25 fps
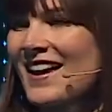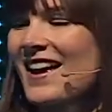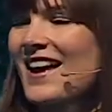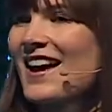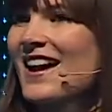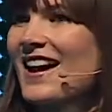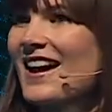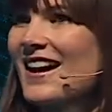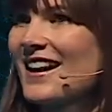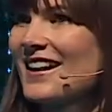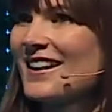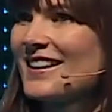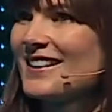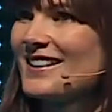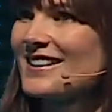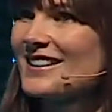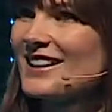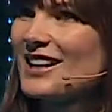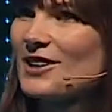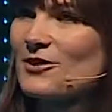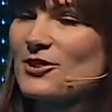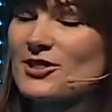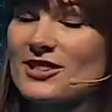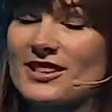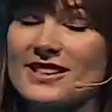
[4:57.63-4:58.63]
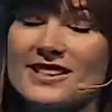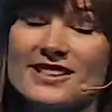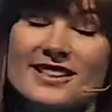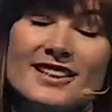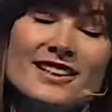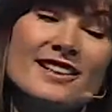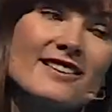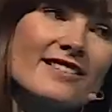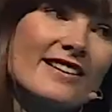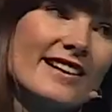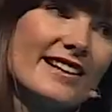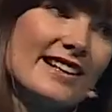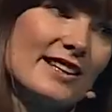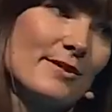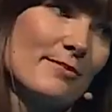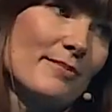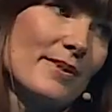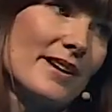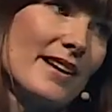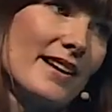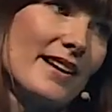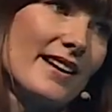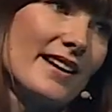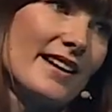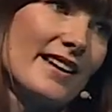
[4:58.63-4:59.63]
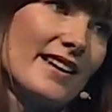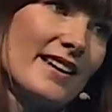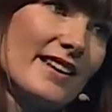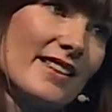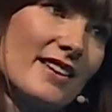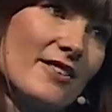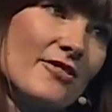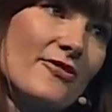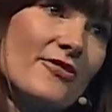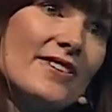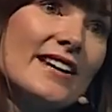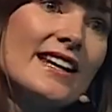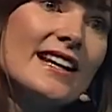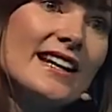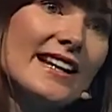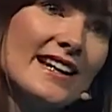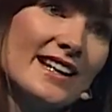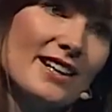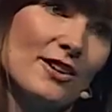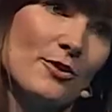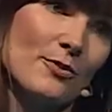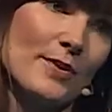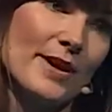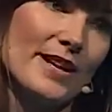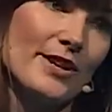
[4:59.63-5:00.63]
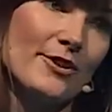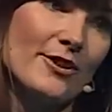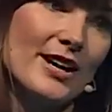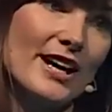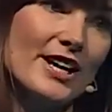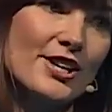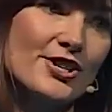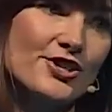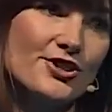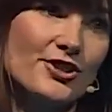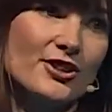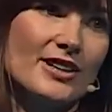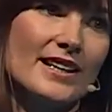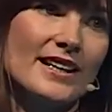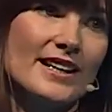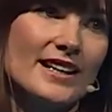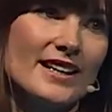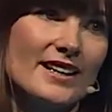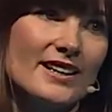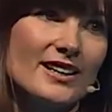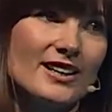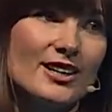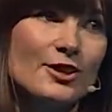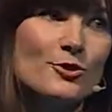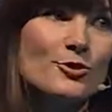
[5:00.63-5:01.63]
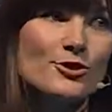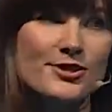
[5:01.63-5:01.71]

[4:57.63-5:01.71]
And I was exhilarated by the feeling when you actually code